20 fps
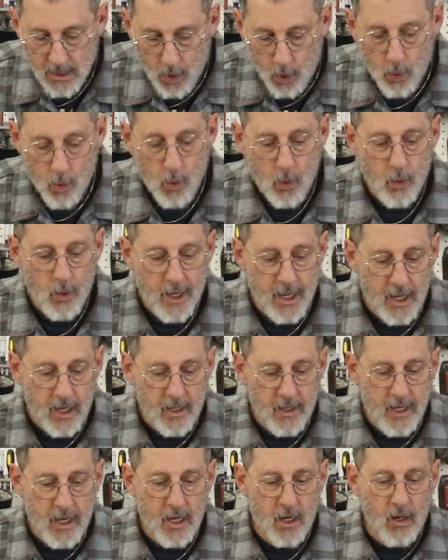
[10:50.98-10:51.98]
Oh,
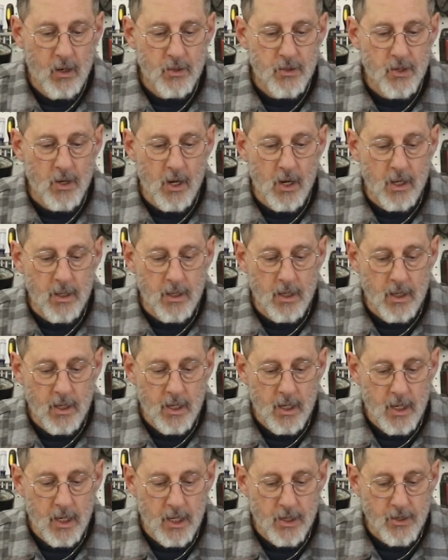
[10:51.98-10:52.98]
he, he goes
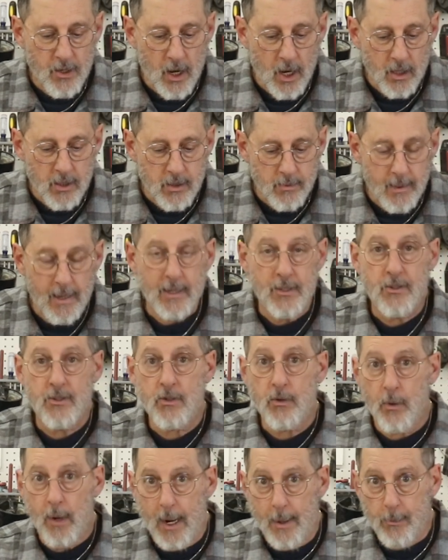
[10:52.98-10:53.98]
on and talks about
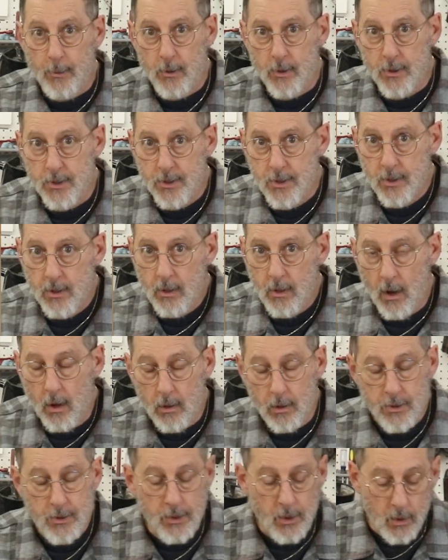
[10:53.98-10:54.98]
scrapers
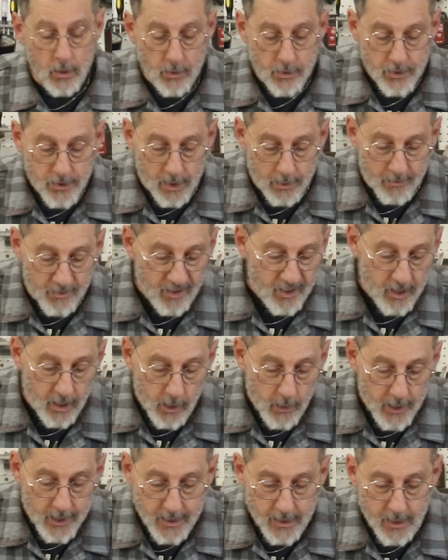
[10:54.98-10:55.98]
also, some
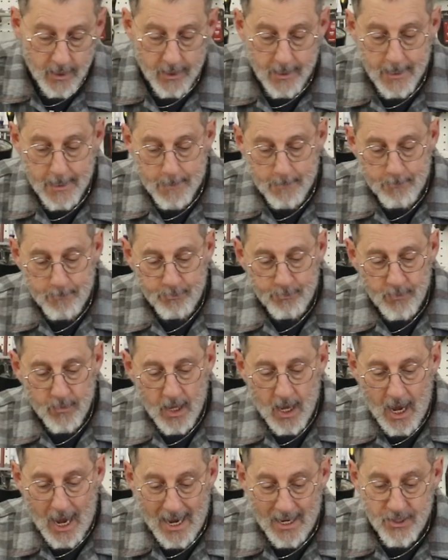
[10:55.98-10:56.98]
video I did.
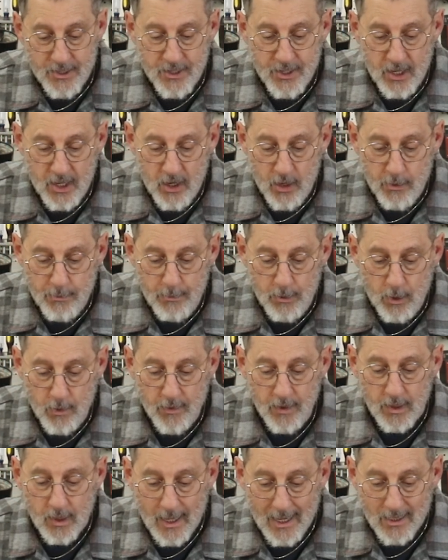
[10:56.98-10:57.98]
I see you
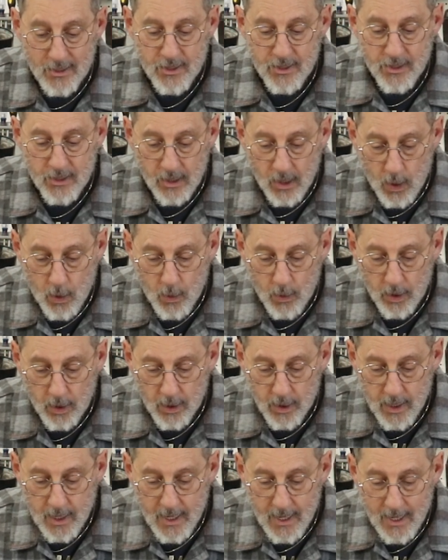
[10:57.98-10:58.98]
move a lot
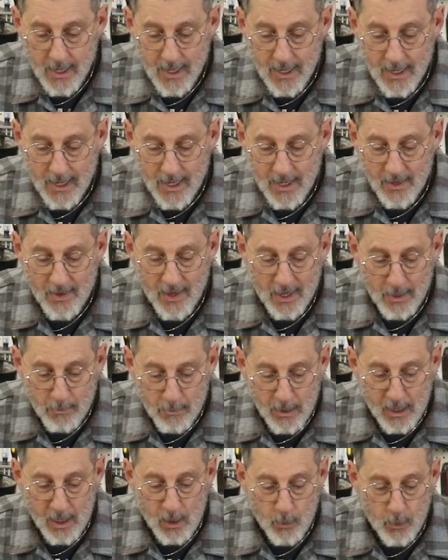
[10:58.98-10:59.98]
slower than
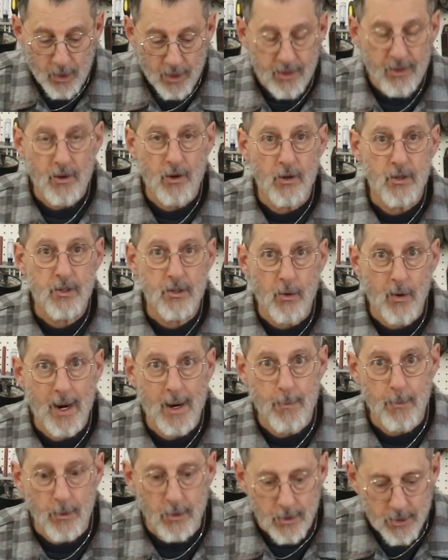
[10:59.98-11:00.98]
me with your
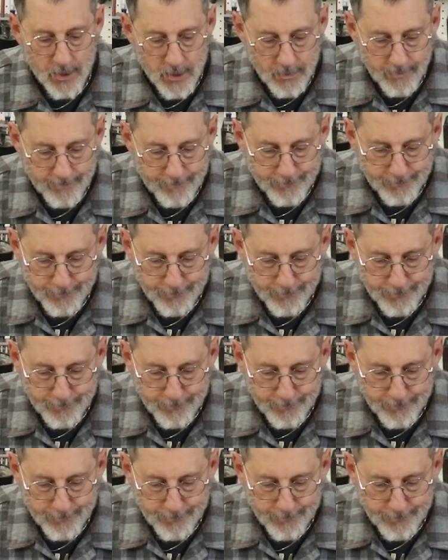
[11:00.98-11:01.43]
scrapers.